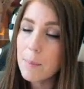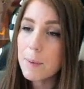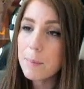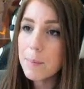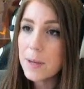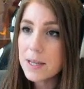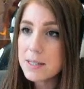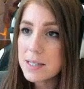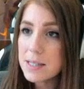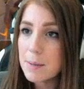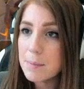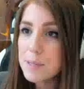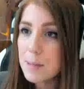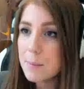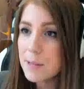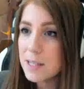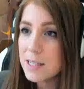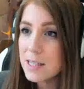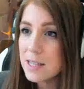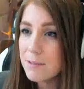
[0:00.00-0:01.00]
but picks up
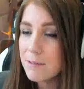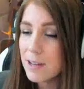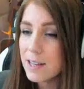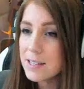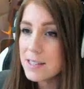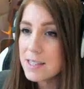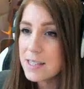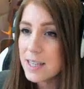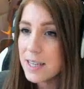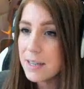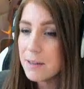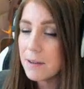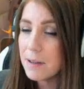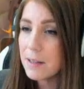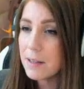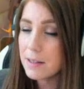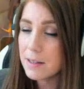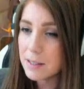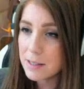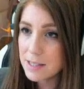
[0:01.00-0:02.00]
some of the defensing,
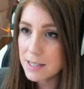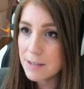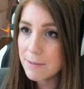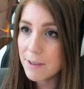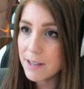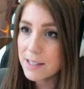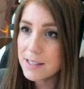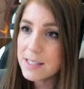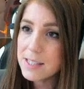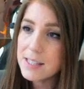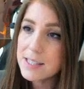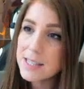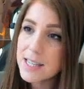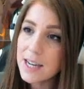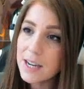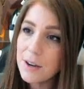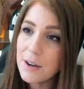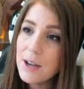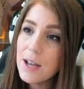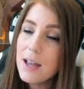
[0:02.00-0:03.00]
the defenses
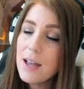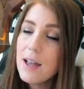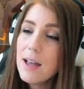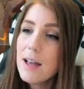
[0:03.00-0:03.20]
there,